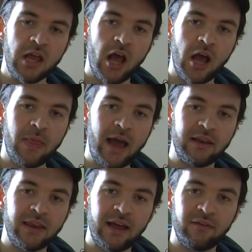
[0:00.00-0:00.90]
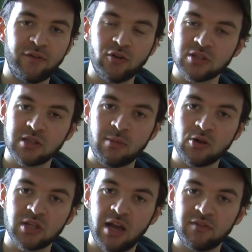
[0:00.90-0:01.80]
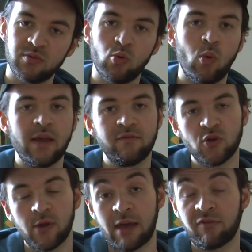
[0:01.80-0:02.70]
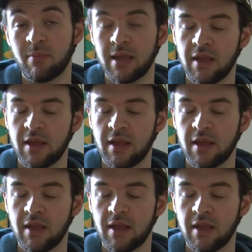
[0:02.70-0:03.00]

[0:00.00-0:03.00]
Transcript: That feels the most comfortable way of doing that for me.